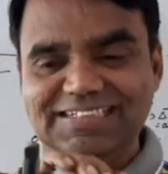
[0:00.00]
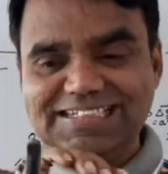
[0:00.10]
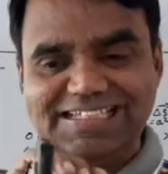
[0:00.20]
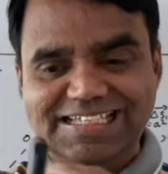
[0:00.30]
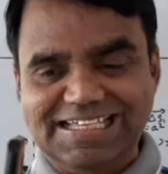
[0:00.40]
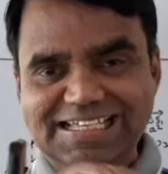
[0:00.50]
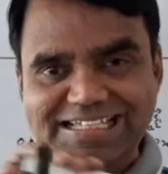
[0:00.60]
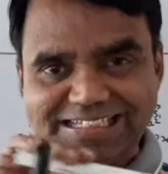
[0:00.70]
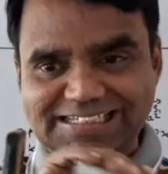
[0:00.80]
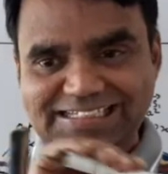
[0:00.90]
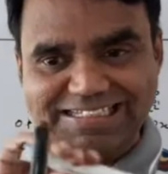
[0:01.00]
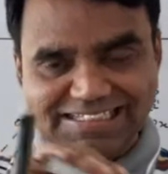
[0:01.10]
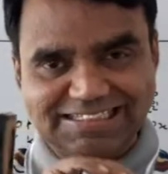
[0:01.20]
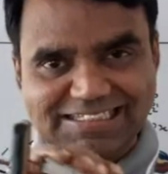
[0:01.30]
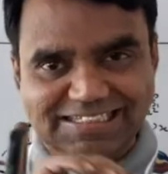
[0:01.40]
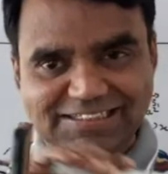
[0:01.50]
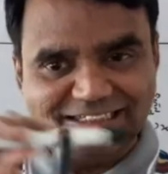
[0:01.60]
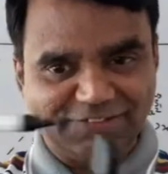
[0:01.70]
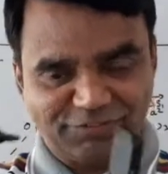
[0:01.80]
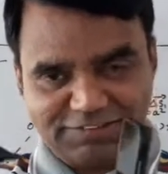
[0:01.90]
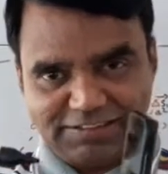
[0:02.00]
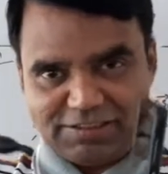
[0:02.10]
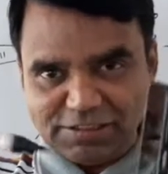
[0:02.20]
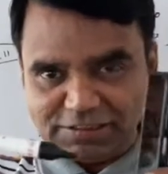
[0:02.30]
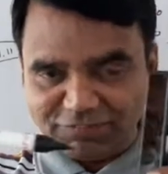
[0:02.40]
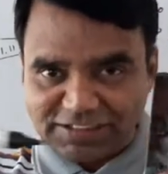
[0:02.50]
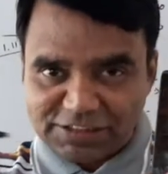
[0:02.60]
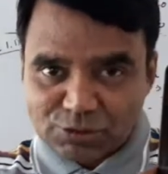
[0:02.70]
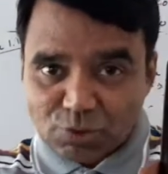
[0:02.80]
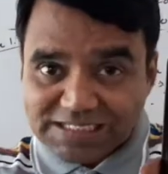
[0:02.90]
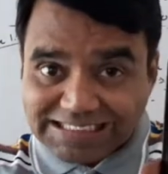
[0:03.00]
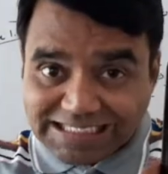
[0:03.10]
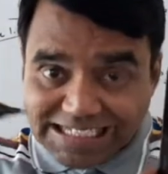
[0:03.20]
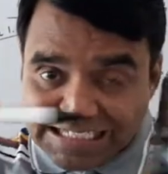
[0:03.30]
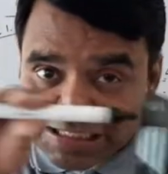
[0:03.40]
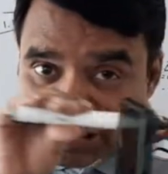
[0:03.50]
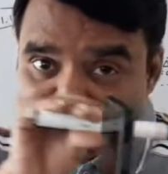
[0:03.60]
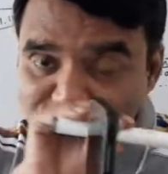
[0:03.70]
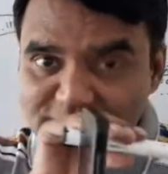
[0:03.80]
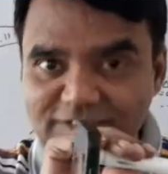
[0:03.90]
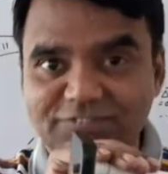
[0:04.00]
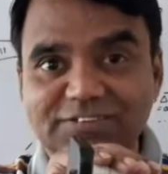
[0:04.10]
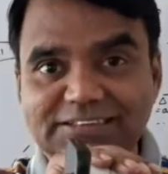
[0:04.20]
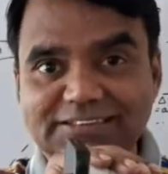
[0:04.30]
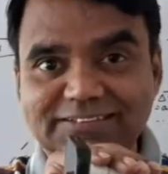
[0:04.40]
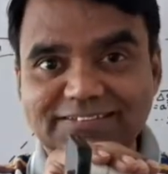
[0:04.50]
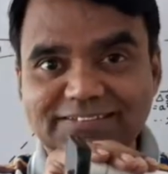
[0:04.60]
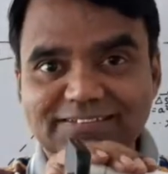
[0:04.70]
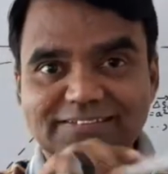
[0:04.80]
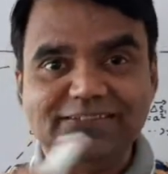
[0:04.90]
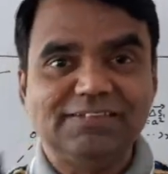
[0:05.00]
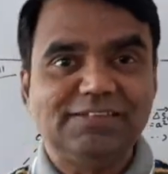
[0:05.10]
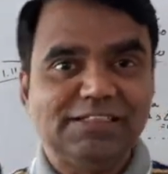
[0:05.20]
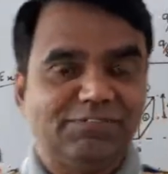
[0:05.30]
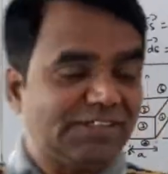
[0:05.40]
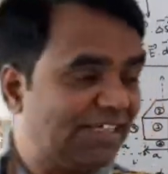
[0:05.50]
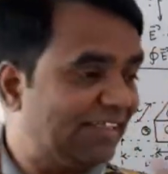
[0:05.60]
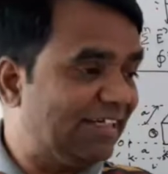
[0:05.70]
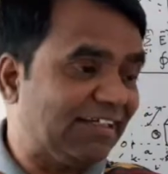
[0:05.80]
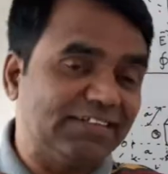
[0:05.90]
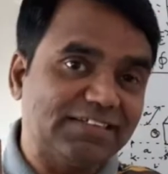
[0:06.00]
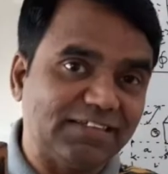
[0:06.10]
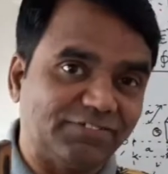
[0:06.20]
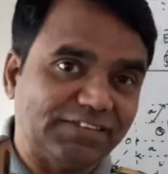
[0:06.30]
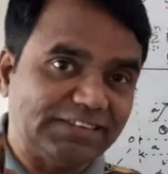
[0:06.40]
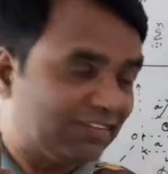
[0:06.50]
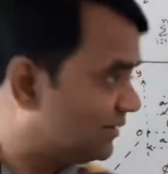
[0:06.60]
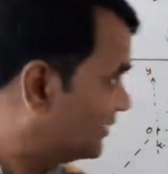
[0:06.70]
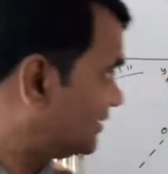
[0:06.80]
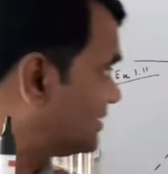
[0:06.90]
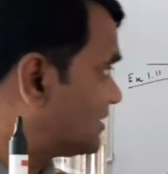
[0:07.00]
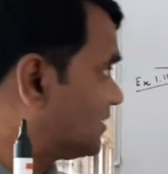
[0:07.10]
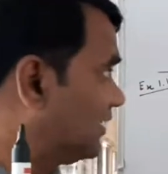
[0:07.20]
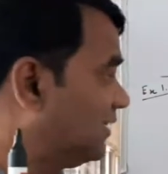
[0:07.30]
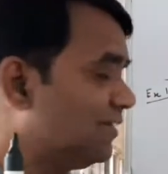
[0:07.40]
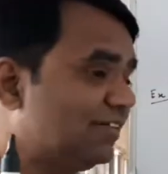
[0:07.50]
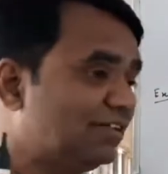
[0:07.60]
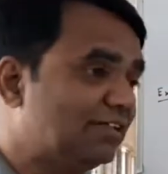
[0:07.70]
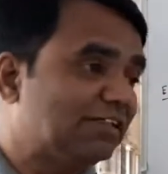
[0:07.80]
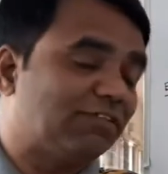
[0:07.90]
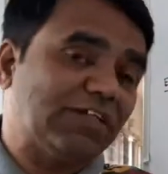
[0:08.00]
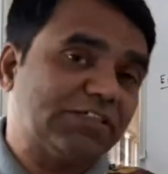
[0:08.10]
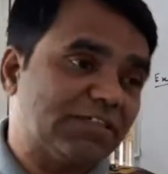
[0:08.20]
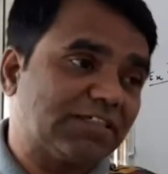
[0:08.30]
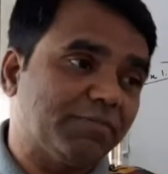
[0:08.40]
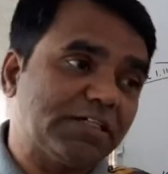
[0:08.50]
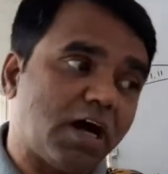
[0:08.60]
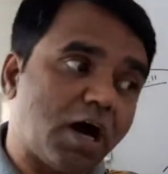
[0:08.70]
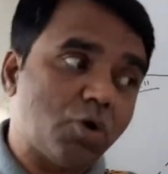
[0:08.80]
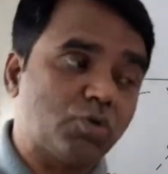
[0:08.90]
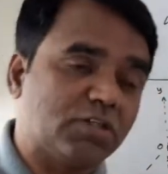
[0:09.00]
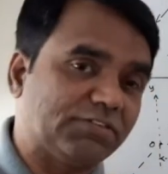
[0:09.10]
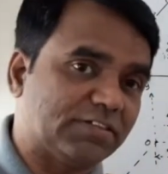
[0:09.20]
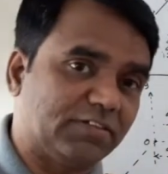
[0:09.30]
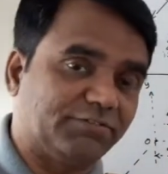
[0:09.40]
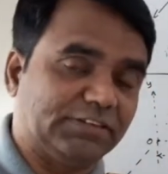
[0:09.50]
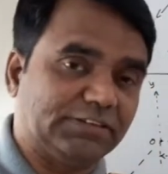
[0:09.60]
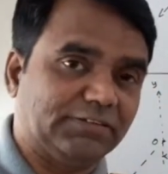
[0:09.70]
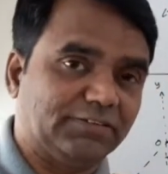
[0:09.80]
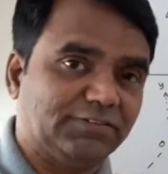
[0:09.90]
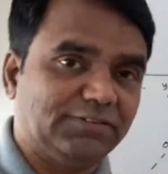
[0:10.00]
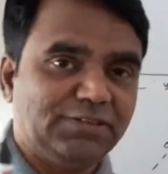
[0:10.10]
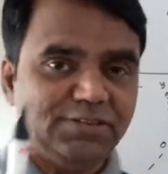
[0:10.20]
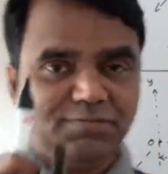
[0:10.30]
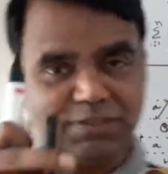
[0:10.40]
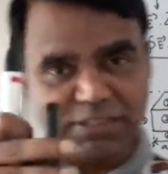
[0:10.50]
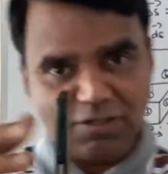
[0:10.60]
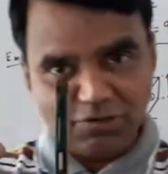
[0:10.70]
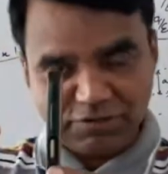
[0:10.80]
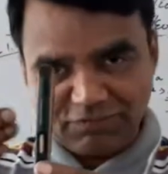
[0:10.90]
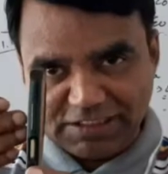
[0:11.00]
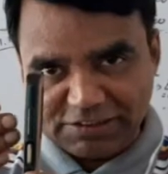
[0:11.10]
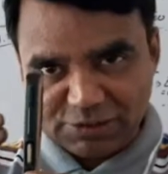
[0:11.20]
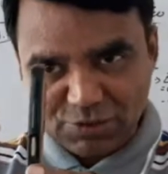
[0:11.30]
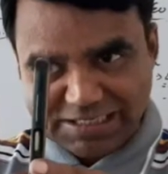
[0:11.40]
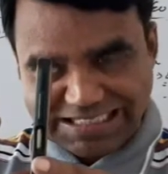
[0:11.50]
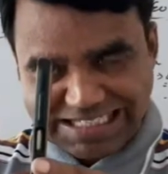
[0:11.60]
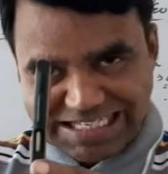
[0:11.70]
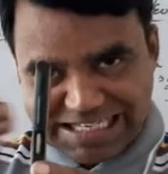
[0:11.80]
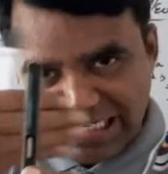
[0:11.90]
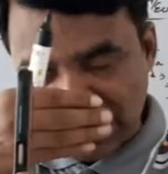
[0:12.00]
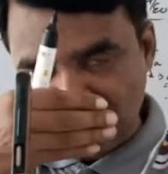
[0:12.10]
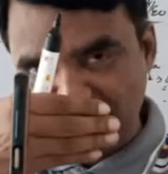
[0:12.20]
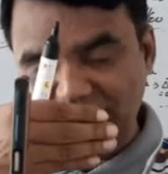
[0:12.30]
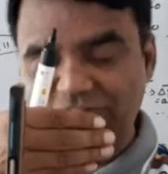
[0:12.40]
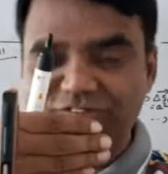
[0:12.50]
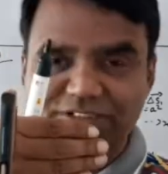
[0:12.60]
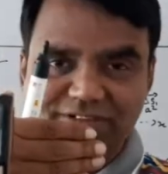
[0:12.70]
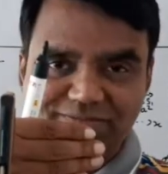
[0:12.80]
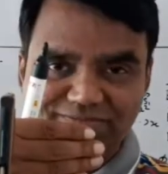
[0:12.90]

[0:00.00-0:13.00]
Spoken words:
E is in this direction, the flux is going into the surface. If you take the other surface, this side, the flux is coming out of the surface. But now the flux is going into the surface.